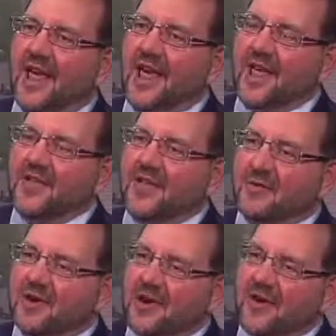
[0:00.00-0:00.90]
And then
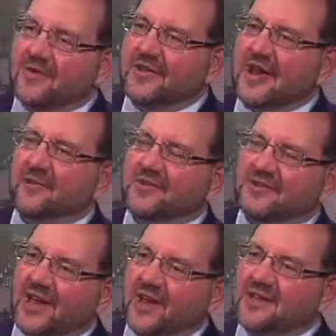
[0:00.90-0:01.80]
we covered that with
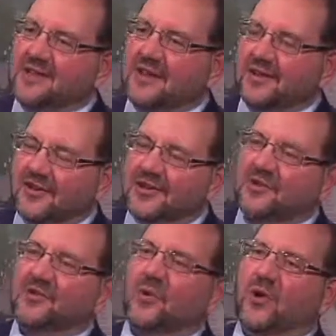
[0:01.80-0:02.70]
sand and then clean
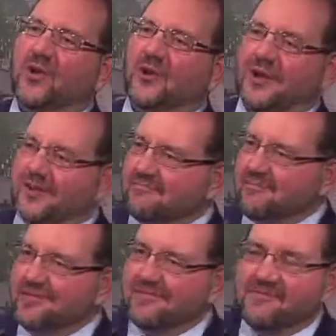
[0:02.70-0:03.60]
soil
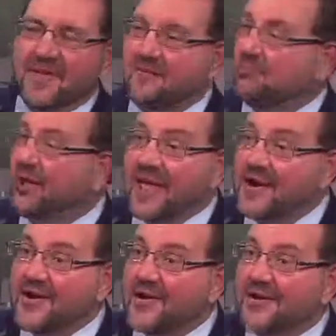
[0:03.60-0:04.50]
and then
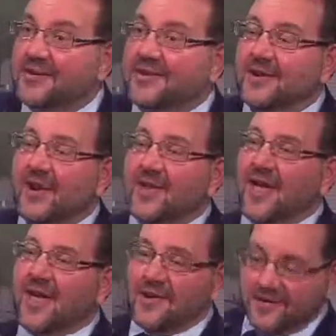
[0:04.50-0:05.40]
planted it and did all
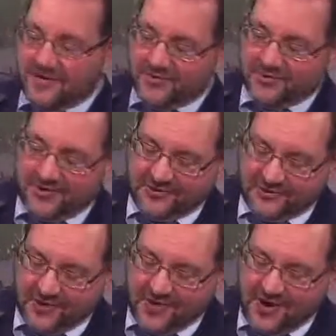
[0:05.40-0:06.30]
that. And then there's
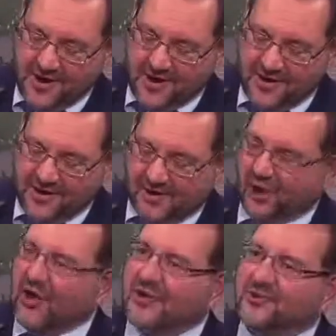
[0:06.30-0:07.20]
also
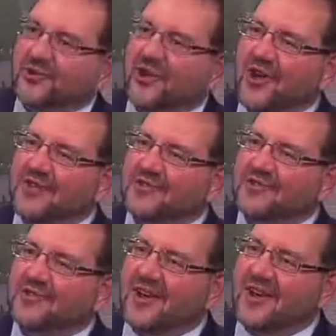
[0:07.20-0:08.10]
collection
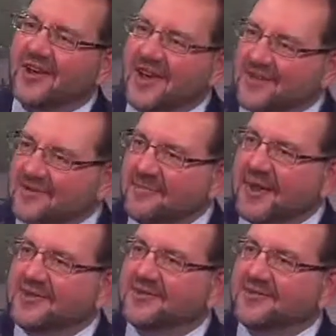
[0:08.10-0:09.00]
lines at the
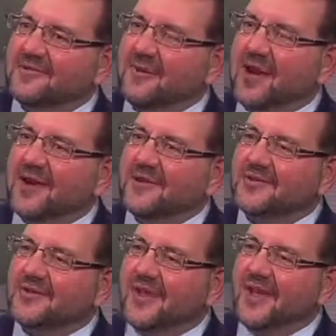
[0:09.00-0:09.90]
base of the
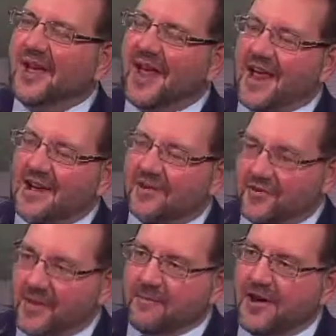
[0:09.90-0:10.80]
piles, or
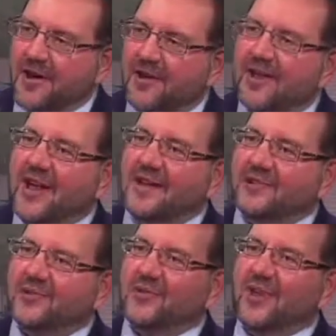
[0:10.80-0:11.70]
that pile.
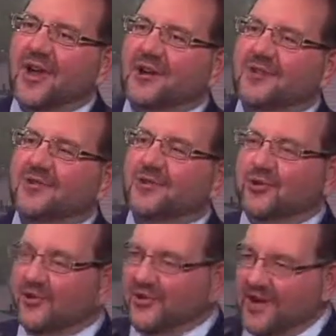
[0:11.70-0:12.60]
And so the idea is
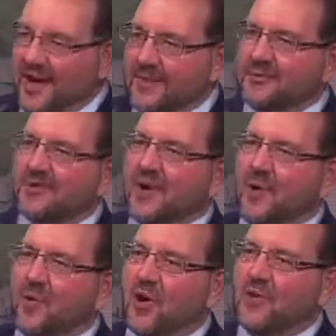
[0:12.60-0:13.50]
you capture
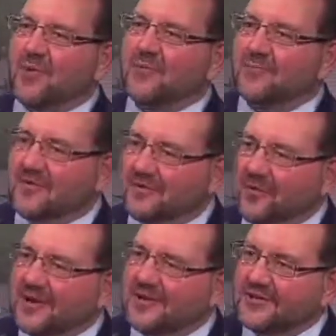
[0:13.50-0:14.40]
that water
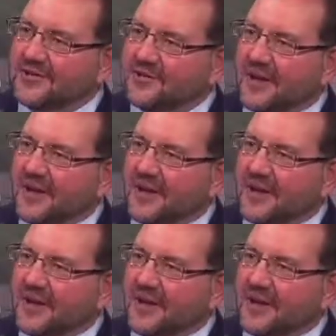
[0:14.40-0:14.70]
before it gets to the